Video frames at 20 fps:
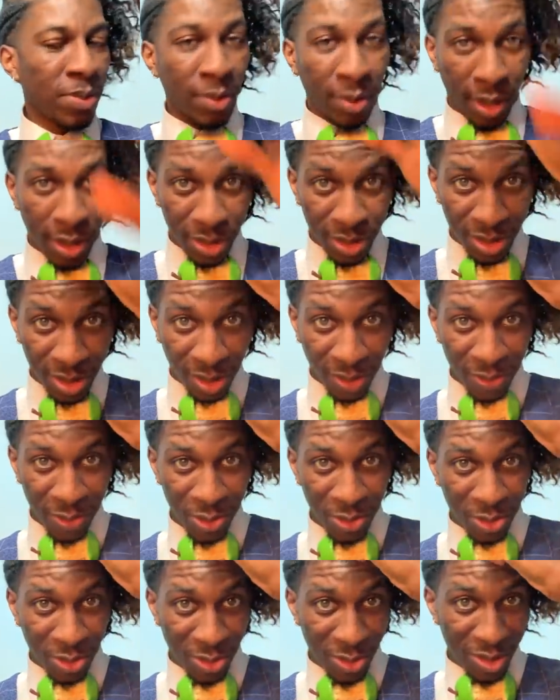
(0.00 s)
I just took a few
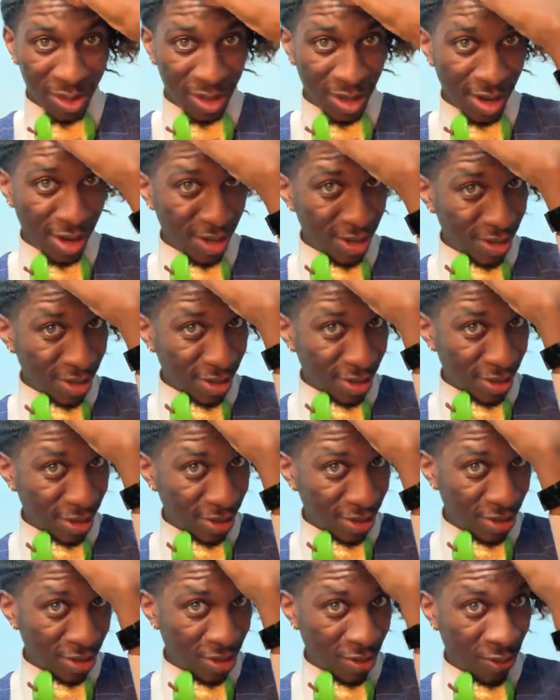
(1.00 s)
screenshots,
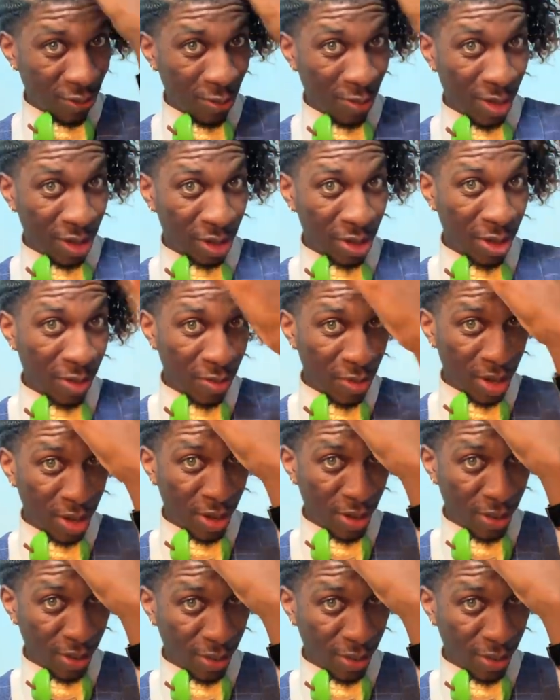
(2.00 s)
you know, for my thumbnail.